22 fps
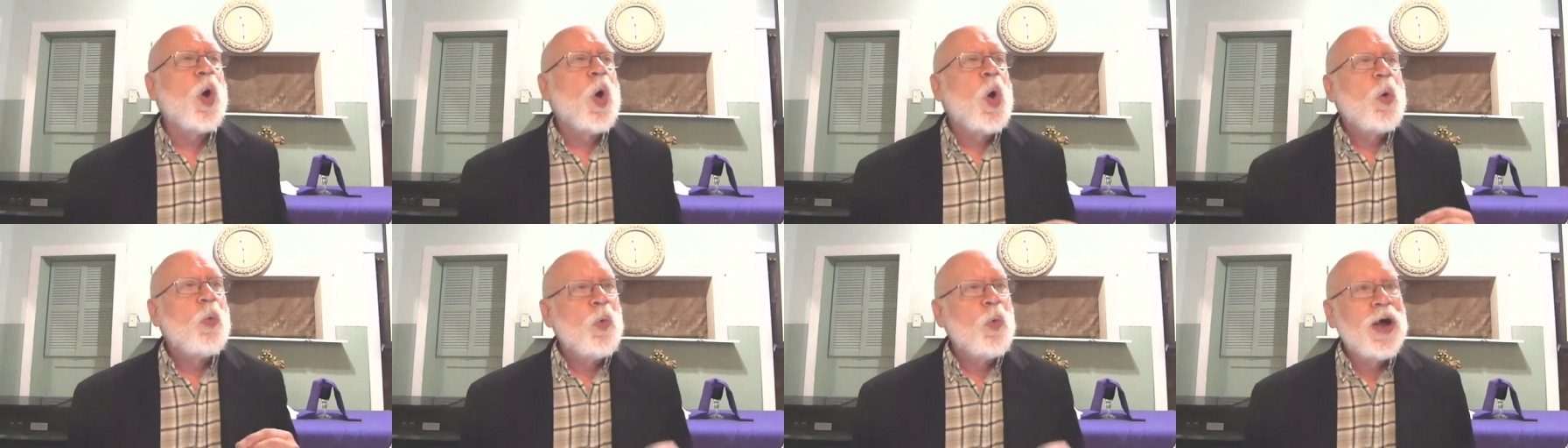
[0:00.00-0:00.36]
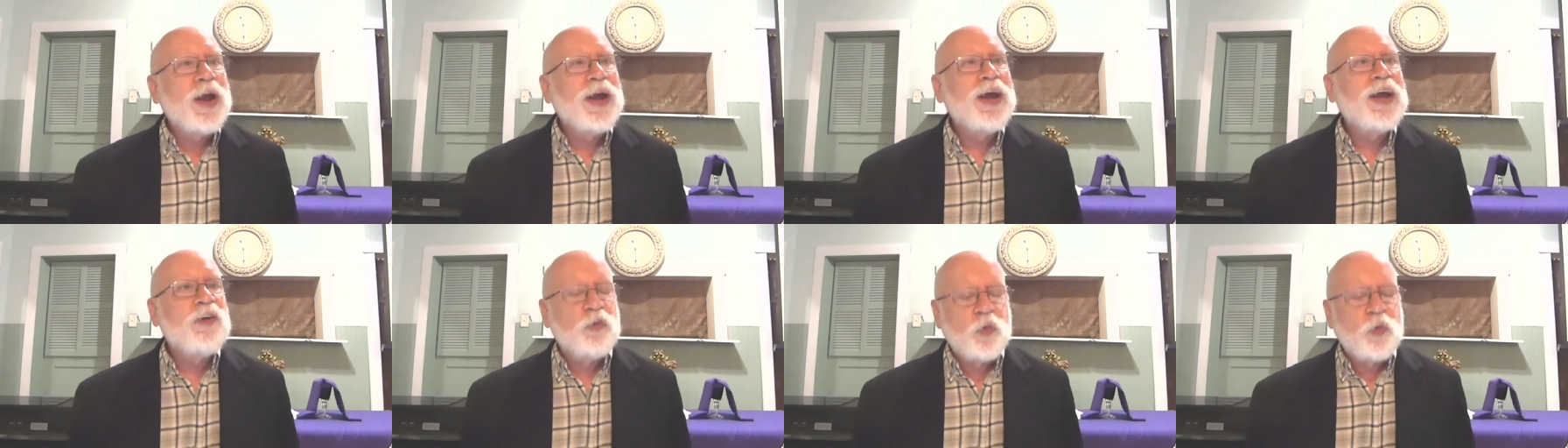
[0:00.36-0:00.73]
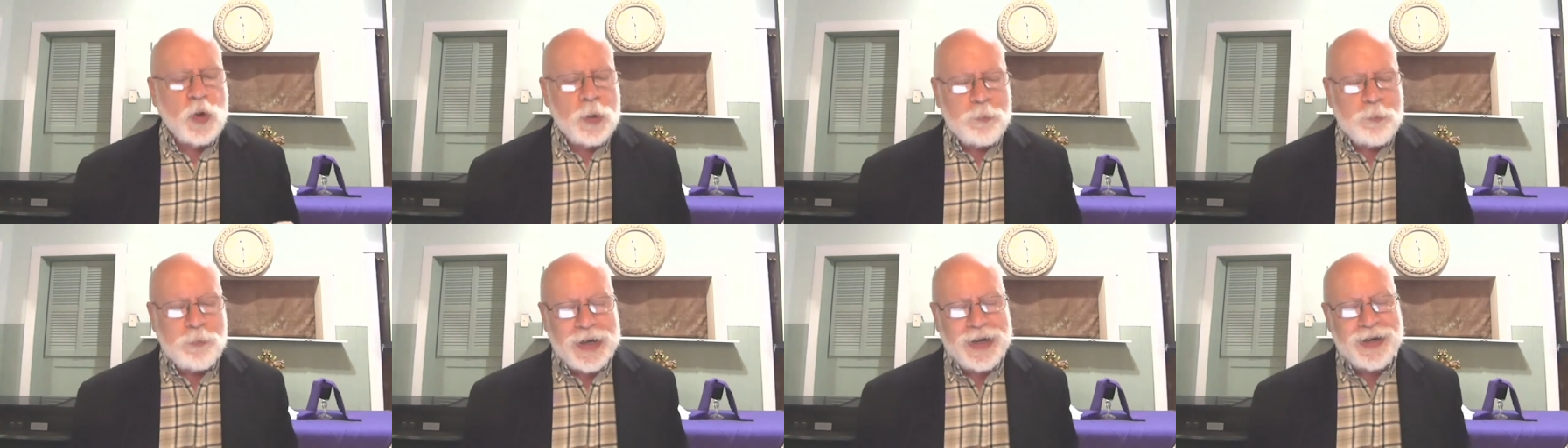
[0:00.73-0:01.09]
what if
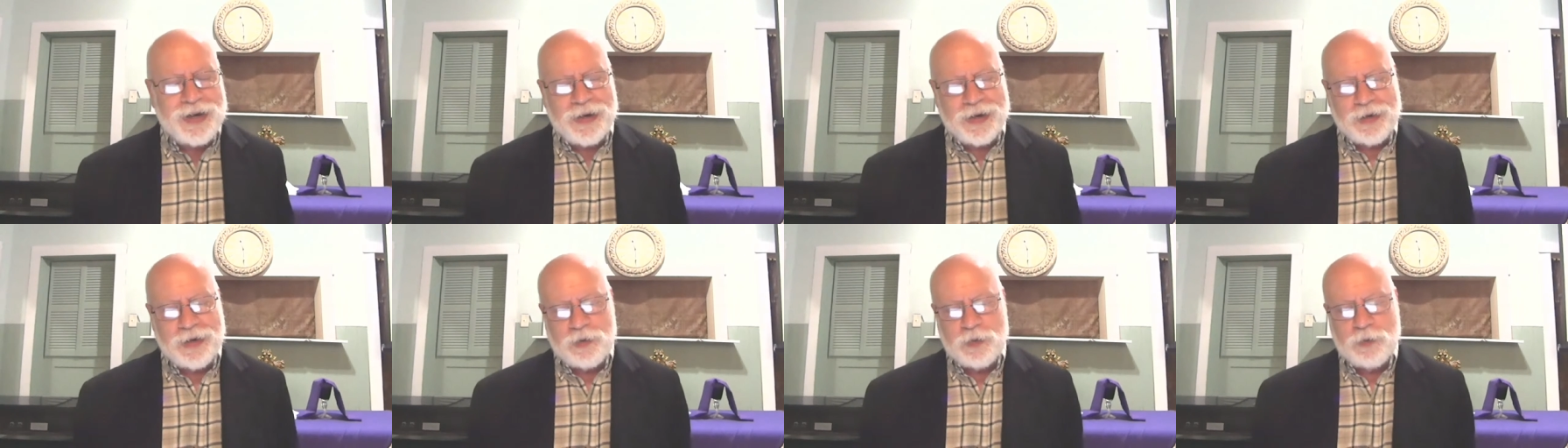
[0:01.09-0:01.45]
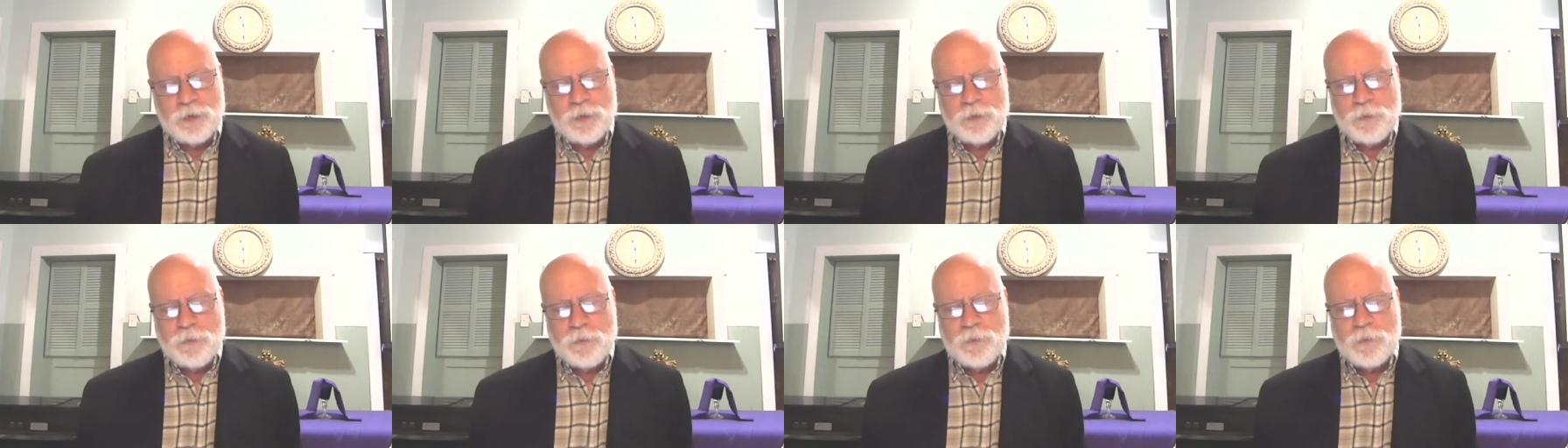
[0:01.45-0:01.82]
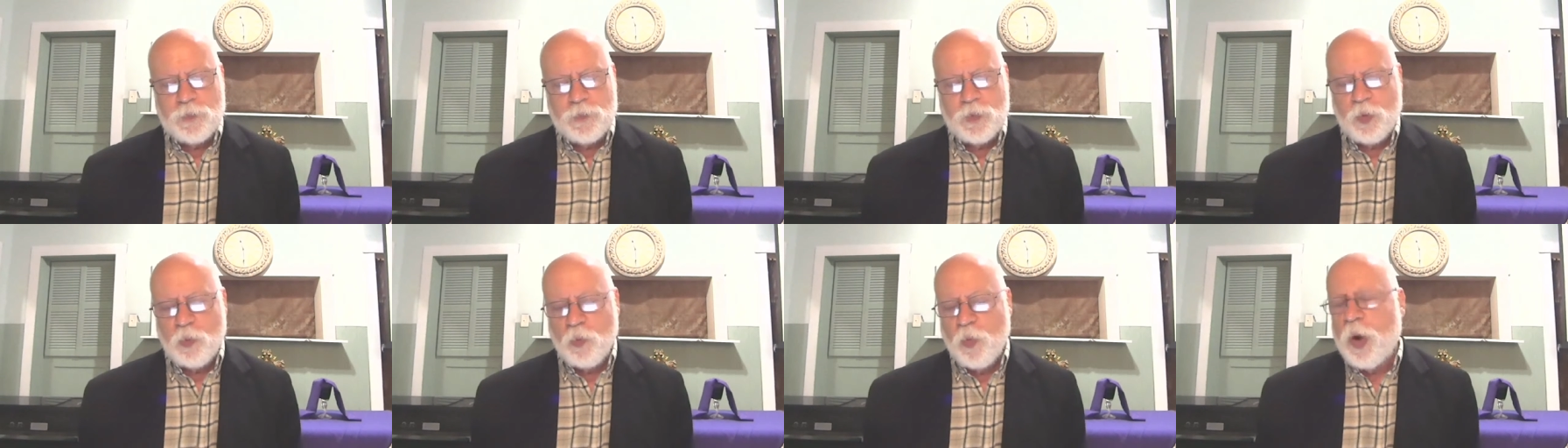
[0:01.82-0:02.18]
we meant it?
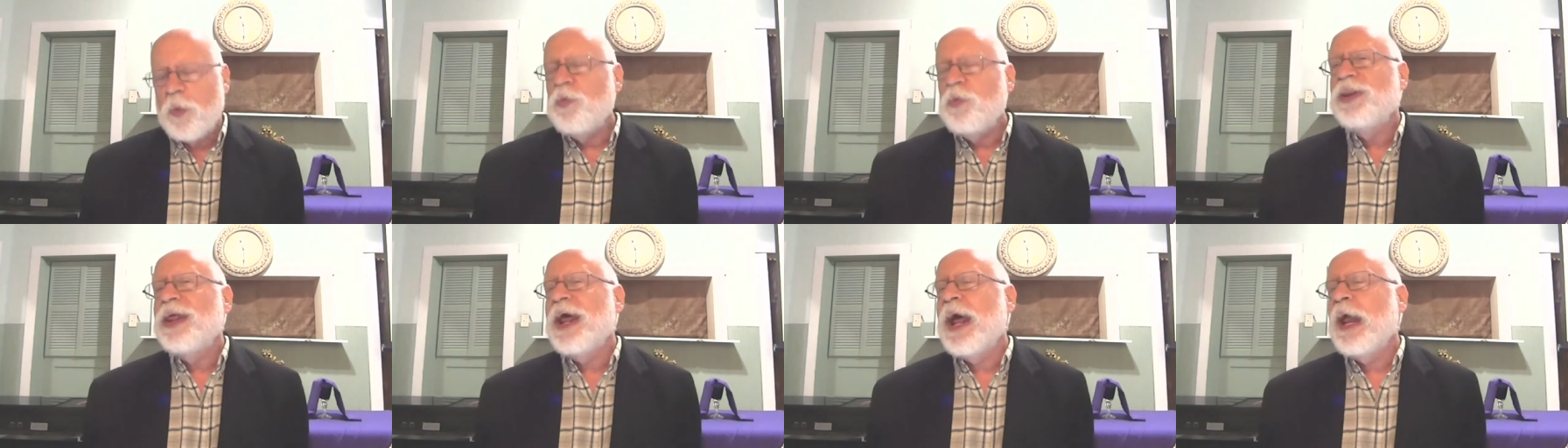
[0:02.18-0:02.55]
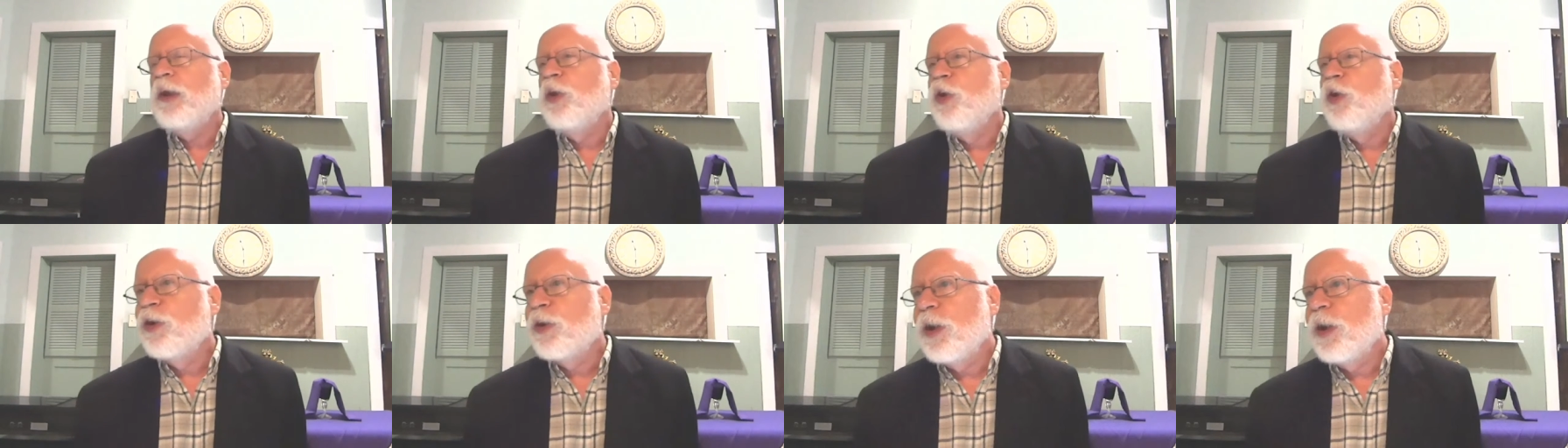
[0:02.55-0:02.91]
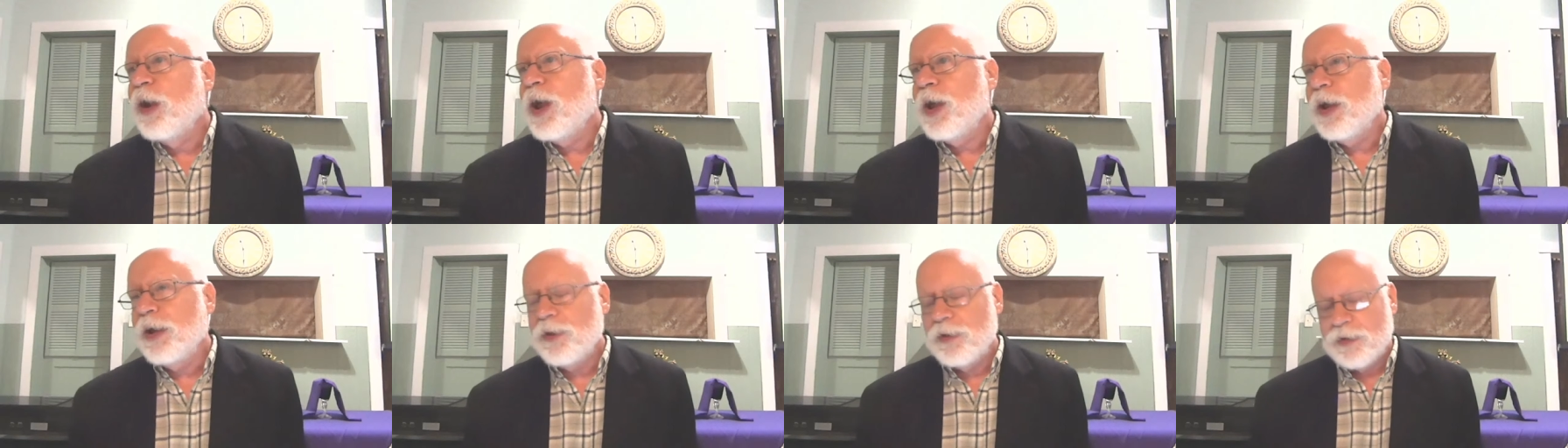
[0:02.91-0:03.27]
What would that look
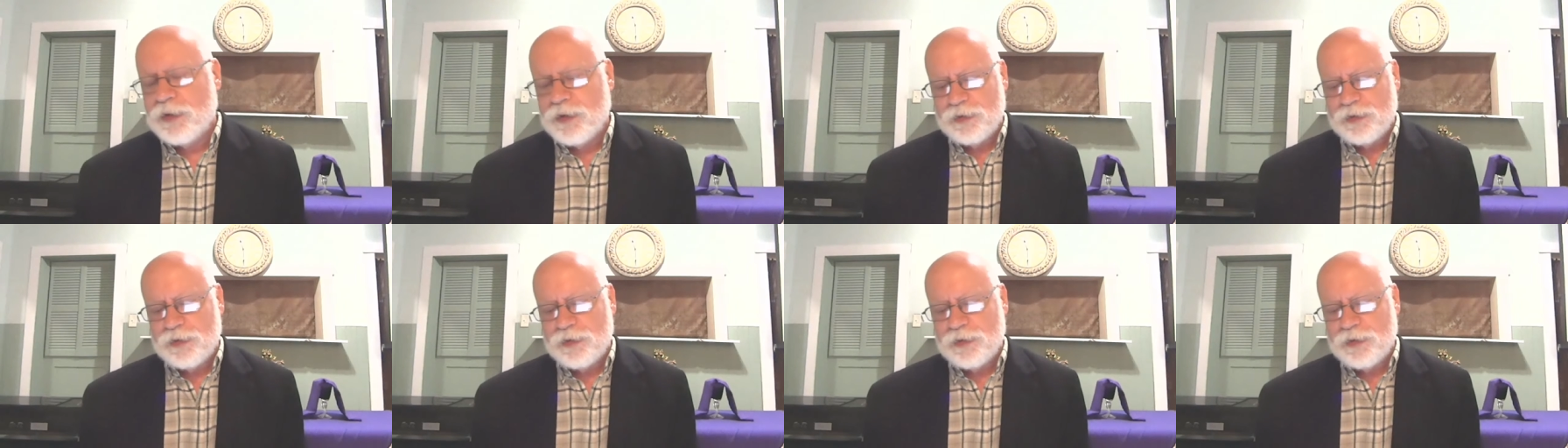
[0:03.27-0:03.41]
like?